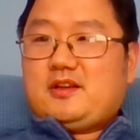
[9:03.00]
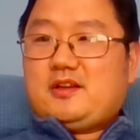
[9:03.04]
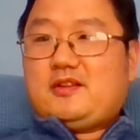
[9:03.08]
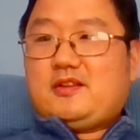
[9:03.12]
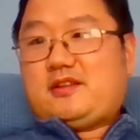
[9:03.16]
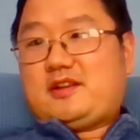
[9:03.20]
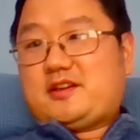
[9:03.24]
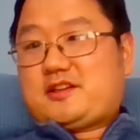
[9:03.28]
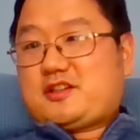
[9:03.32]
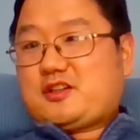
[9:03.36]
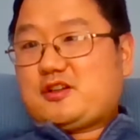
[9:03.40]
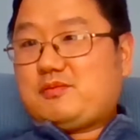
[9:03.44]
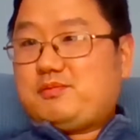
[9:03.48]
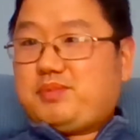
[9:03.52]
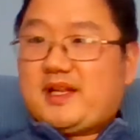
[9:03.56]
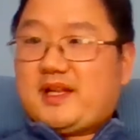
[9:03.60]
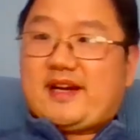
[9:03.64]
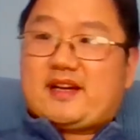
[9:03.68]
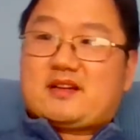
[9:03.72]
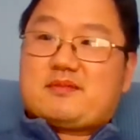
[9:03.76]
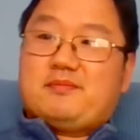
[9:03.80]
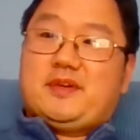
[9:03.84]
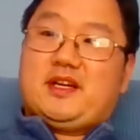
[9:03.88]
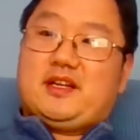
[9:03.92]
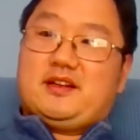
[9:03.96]
the 2
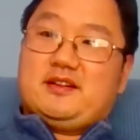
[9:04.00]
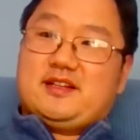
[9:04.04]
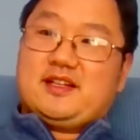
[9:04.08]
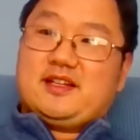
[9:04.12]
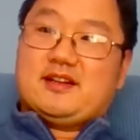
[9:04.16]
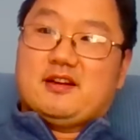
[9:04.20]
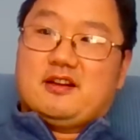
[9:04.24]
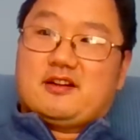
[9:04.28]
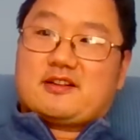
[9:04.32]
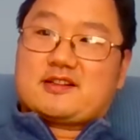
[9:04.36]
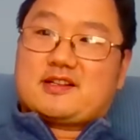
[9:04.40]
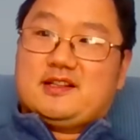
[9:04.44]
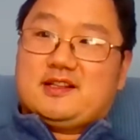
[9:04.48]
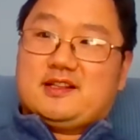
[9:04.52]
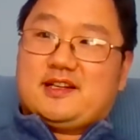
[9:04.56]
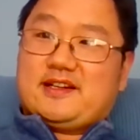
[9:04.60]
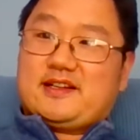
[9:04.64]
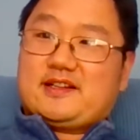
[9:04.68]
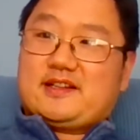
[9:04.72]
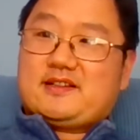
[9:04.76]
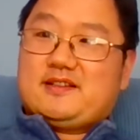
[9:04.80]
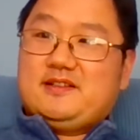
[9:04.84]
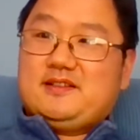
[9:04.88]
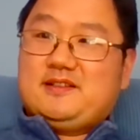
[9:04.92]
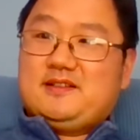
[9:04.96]
Black men did look
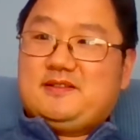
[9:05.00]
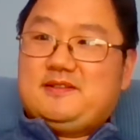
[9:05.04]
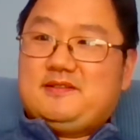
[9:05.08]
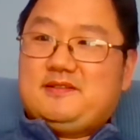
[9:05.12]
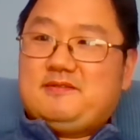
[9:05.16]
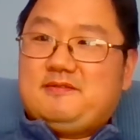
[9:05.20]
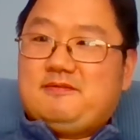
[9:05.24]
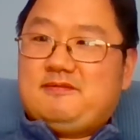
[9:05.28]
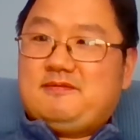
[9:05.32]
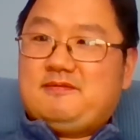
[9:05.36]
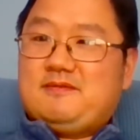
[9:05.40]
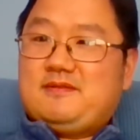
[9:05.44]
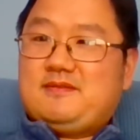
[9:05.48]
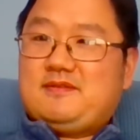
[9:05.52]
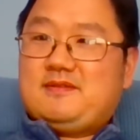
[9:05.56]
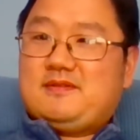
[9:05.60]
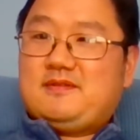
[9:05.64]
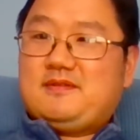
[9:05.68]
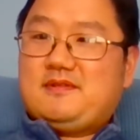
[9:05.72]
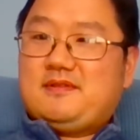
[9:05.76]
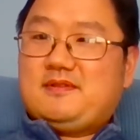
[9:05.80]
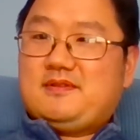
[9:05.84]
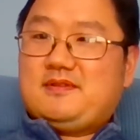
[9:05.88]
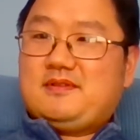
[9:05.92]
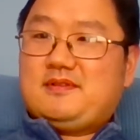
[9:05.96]
alike.
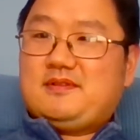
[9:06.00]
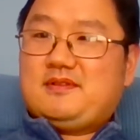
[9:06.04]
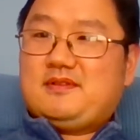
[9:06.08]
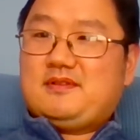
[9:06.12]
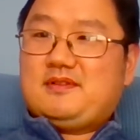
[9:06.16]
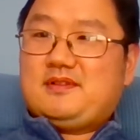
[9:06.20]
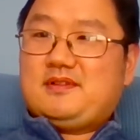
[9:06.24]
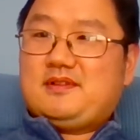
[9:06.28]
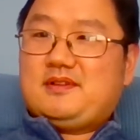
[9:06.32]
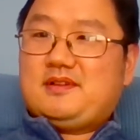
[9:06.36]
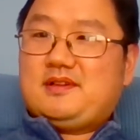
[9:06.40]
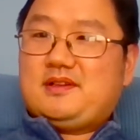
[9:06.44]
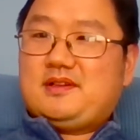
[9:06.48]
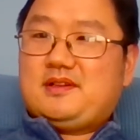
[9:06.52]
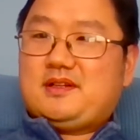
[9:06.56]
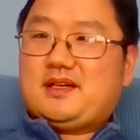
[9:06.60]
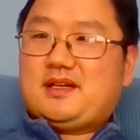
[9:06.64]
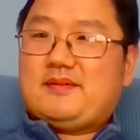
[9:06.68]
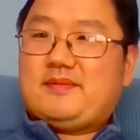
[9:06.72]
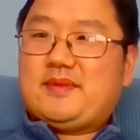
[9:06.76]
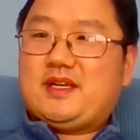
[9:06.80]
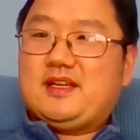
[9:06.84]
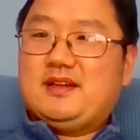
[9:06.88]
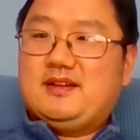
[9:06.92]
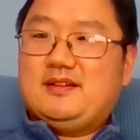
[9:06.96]
I
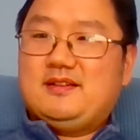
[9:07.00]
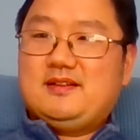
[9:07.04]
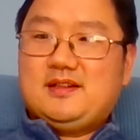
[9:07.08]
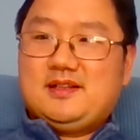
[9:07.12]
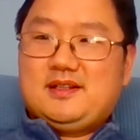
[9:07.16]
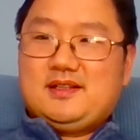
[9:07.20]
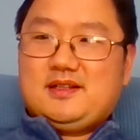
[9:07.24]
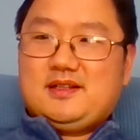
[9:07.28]
mean,